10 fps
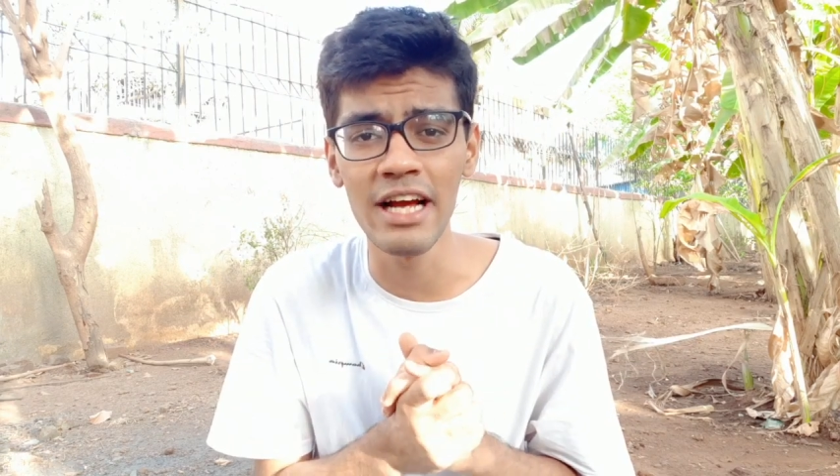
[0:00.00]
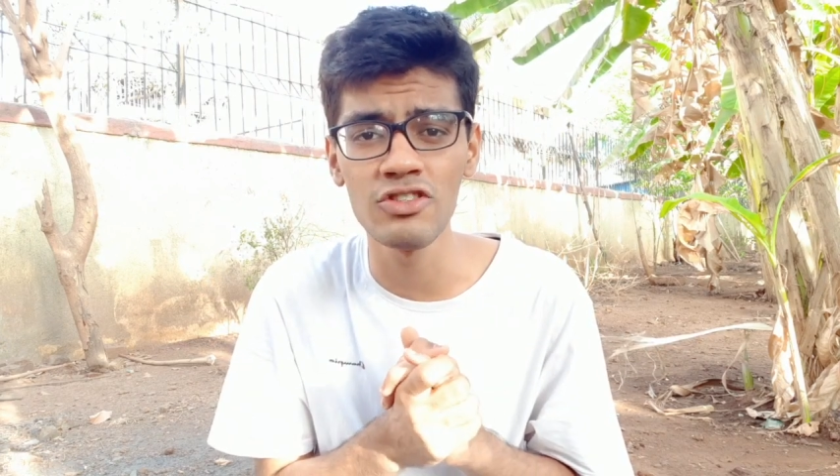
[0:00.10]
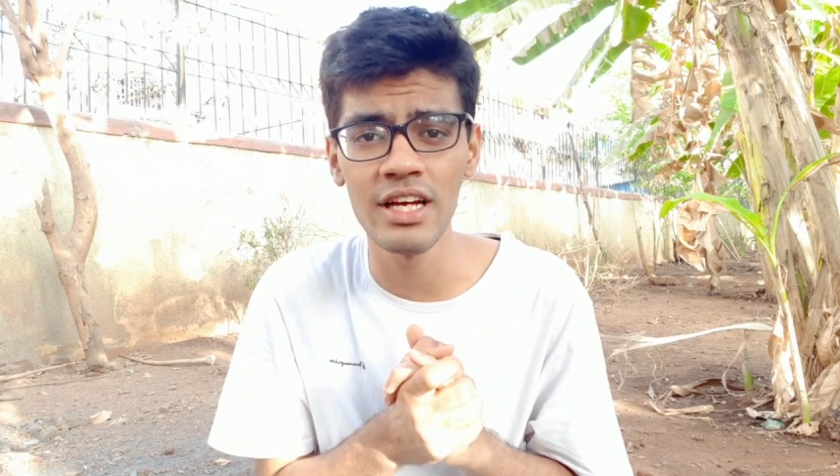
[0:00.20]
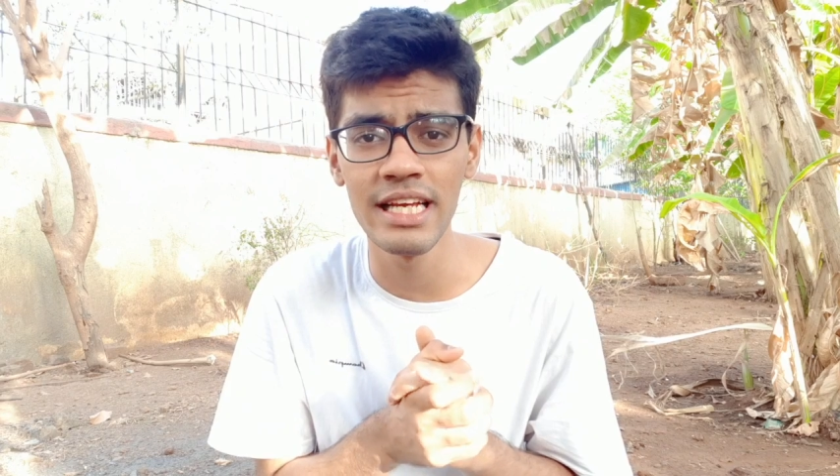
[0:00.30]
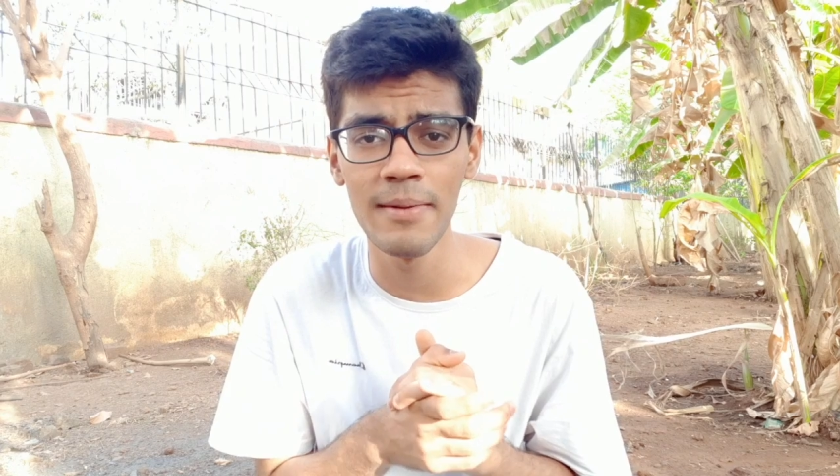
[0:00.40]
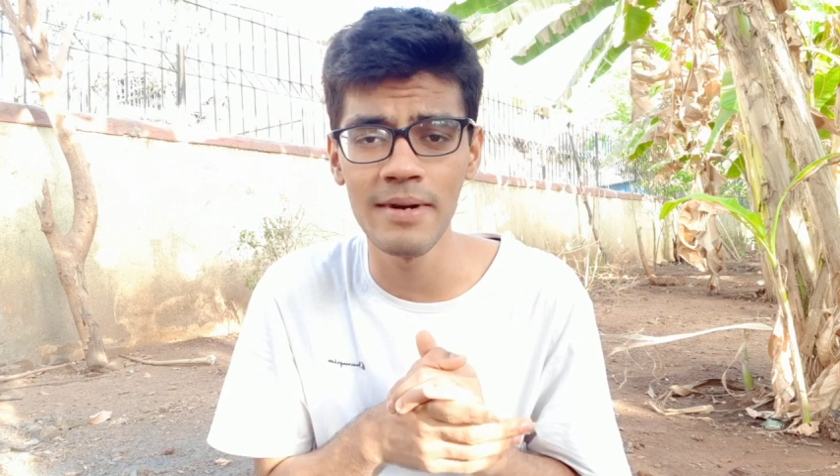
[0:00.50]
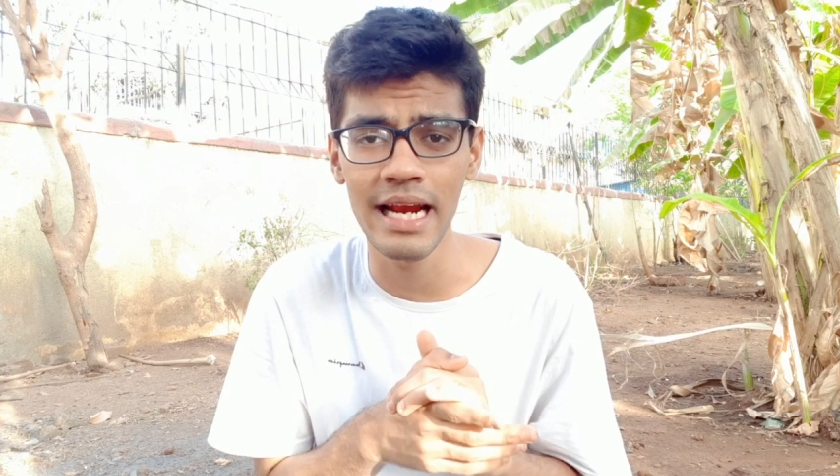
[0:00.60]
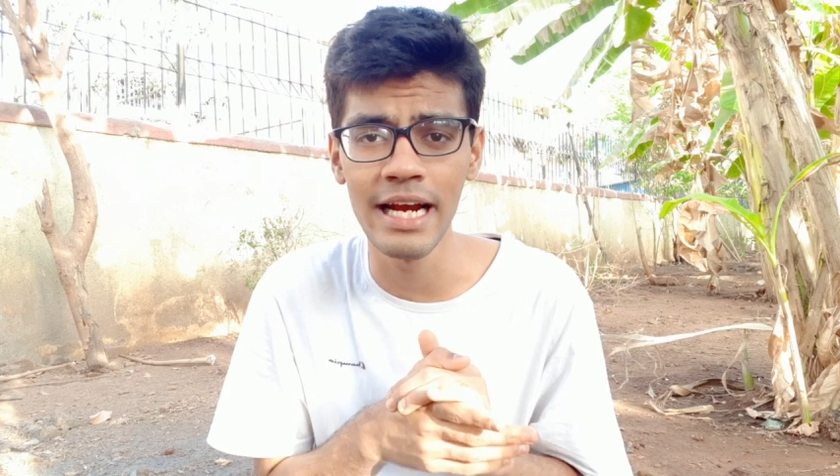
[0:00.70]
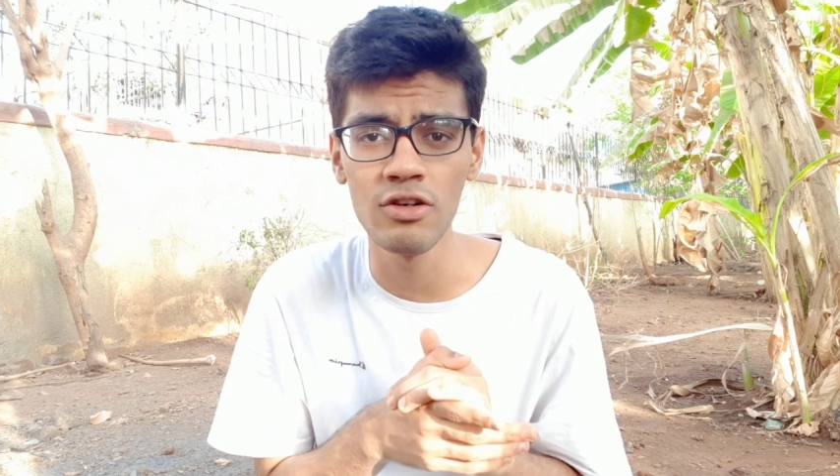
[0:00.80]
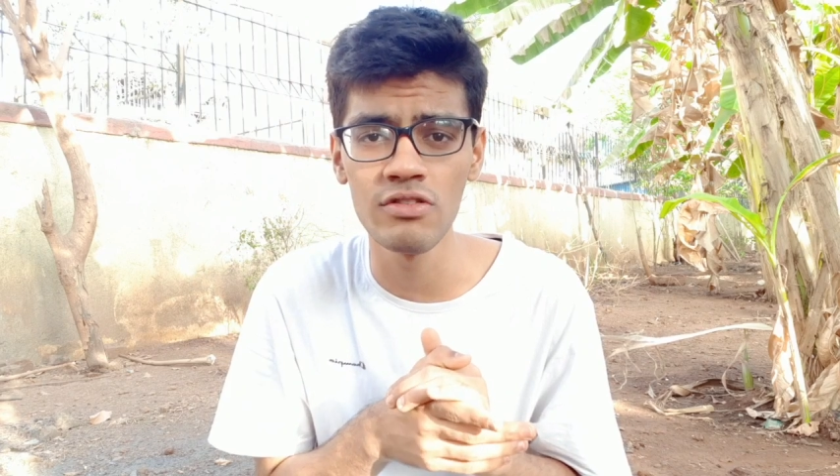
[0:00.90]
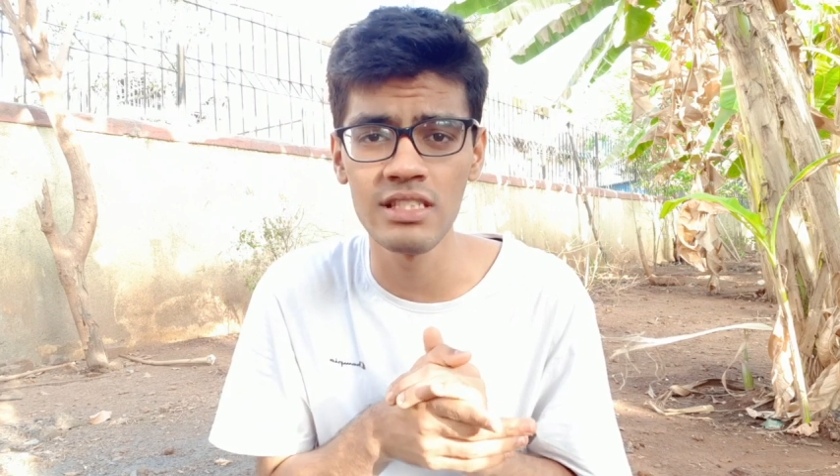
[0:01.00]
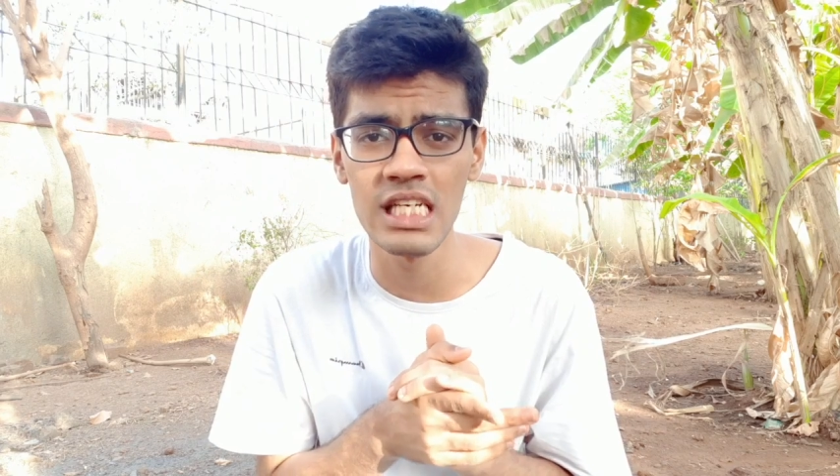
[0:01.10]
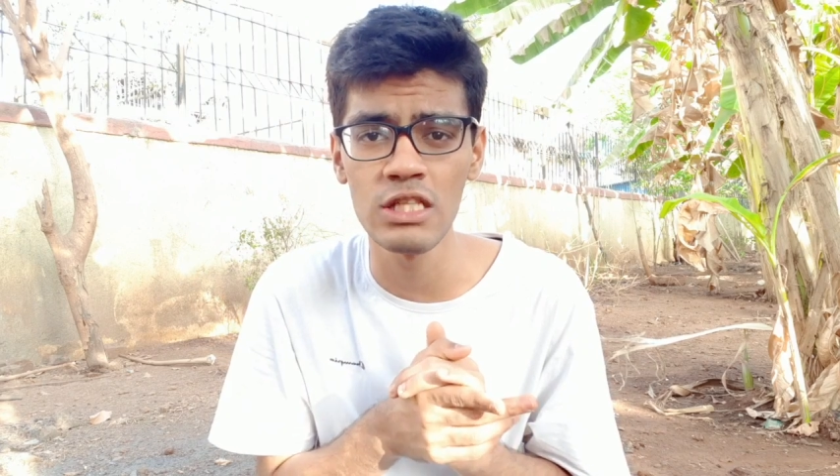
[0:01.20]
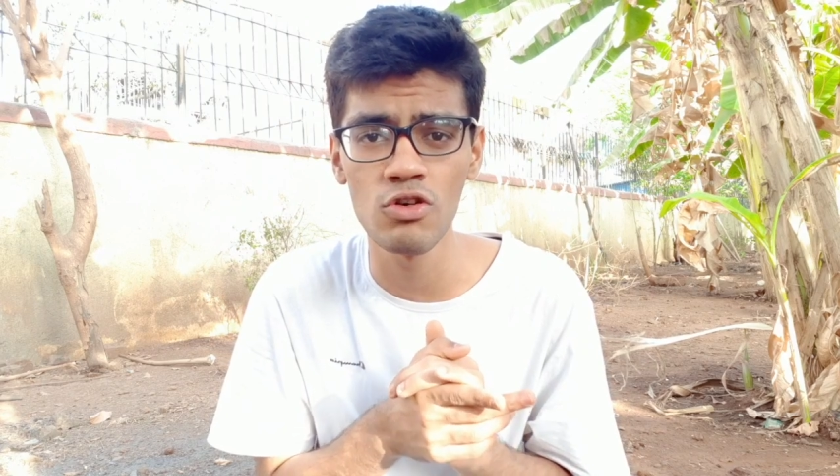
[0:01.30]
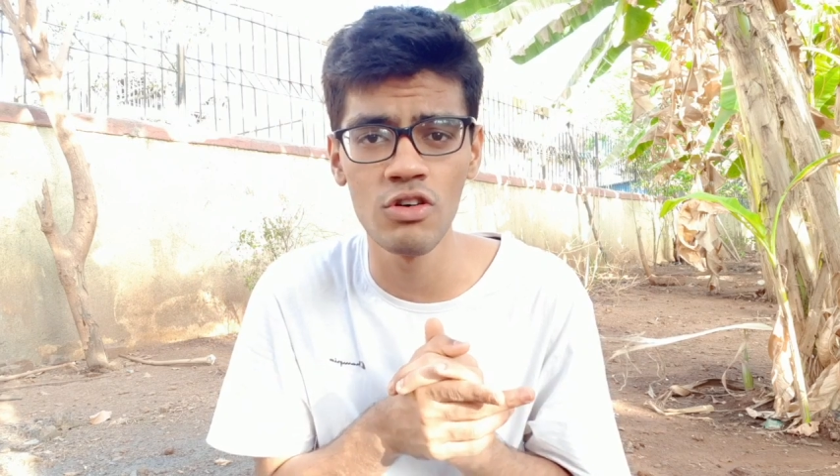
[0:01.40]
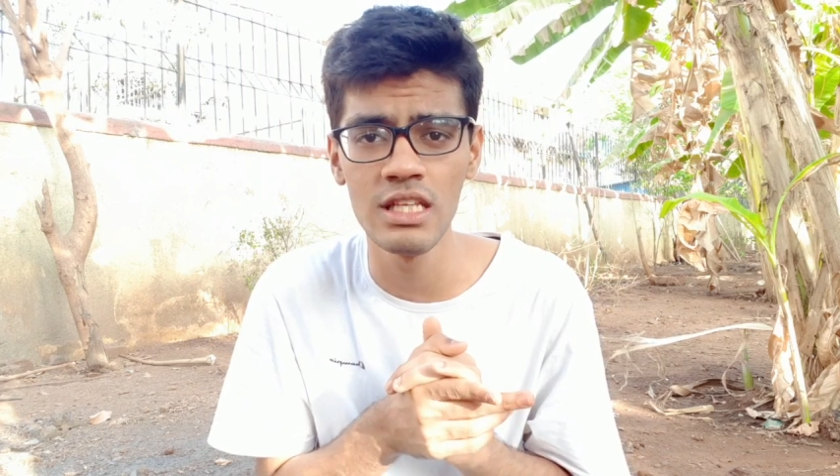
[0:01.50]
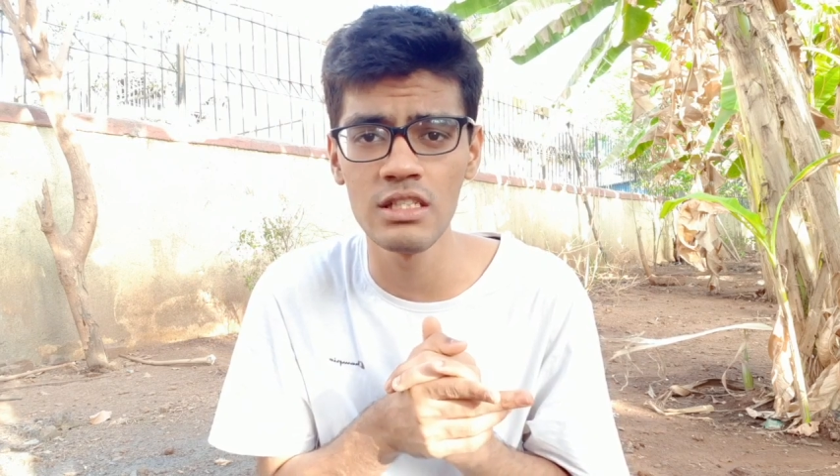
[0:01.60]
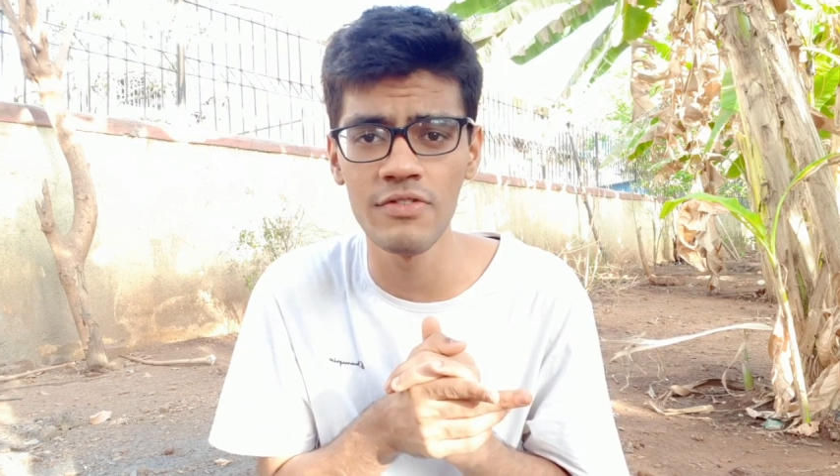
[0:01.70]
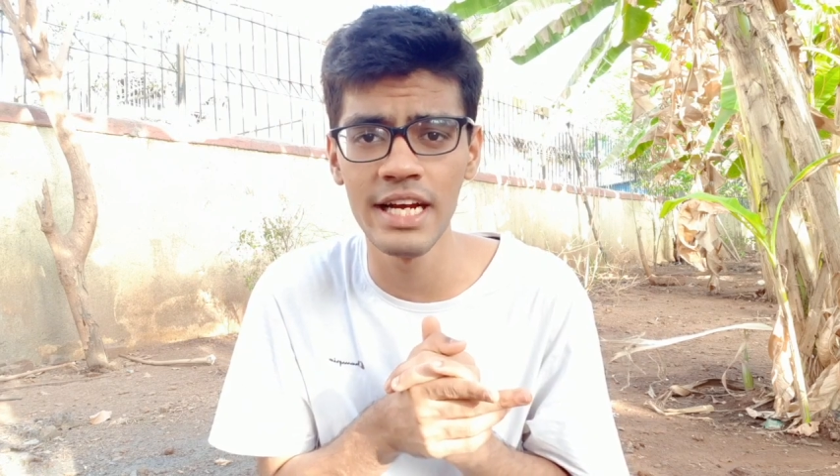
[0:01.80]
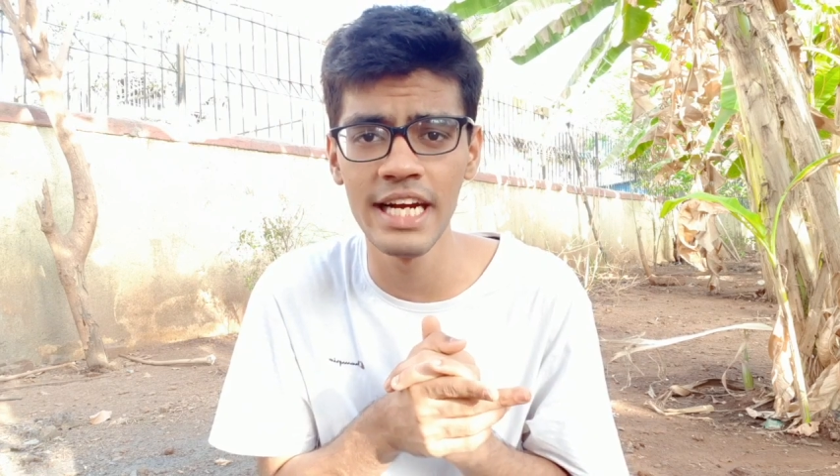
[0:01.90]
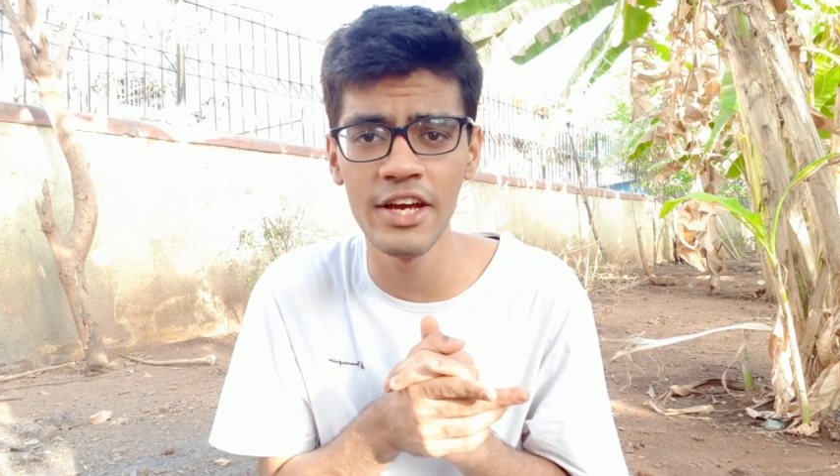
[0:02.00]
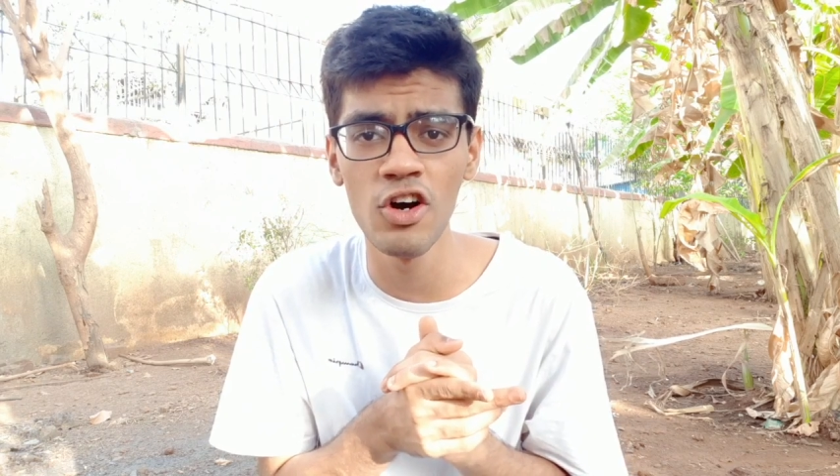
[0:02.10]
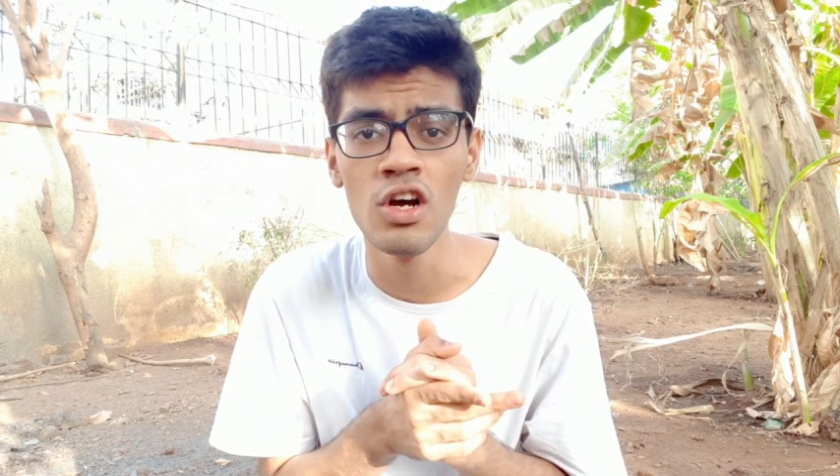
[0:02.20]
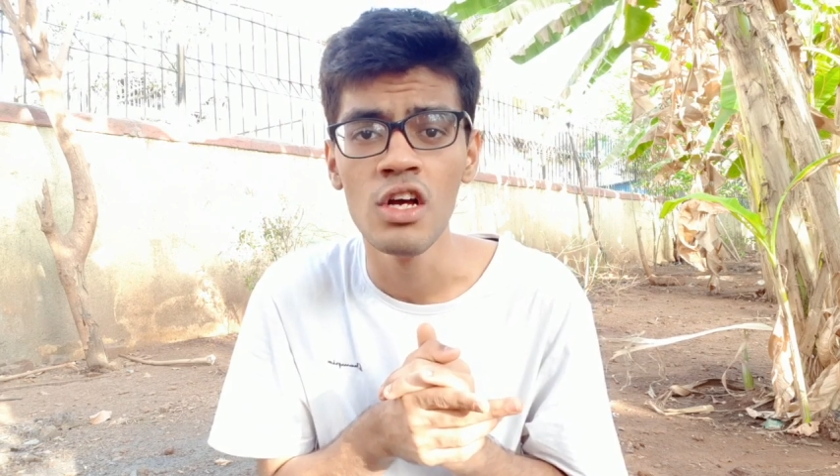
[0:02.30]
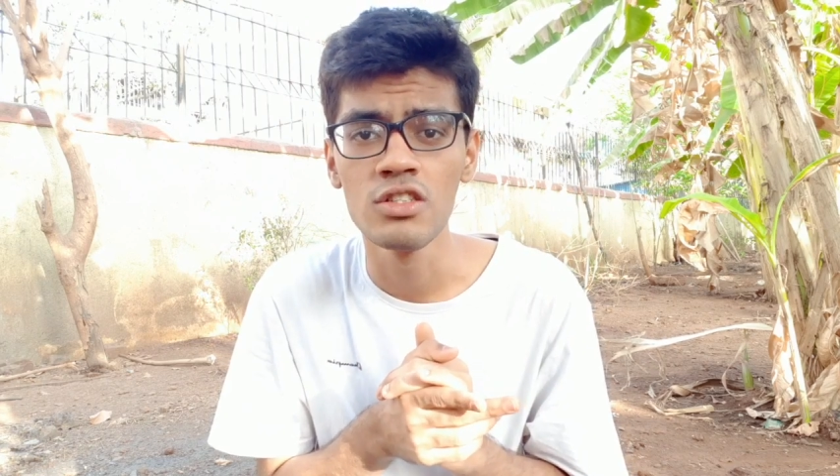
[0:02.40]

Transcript: actually I'm trying to say through this video.